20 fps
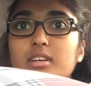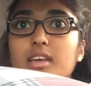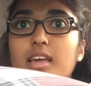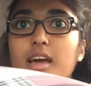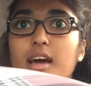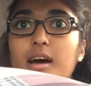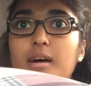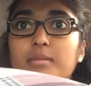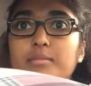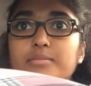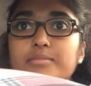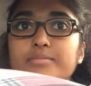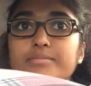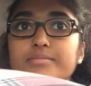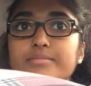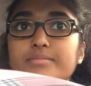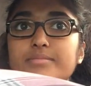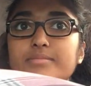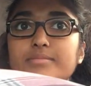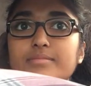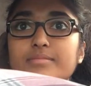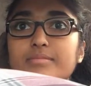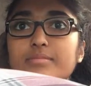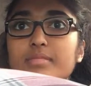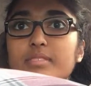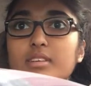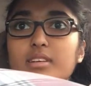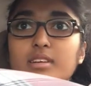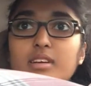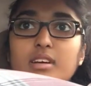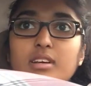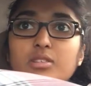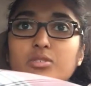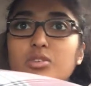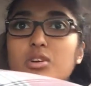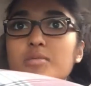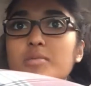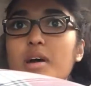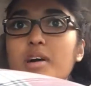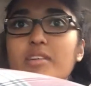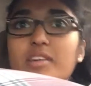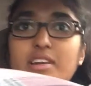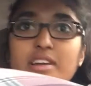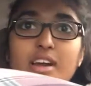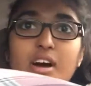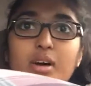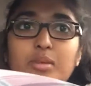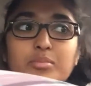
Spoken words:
yeah, that's where I'm at right now.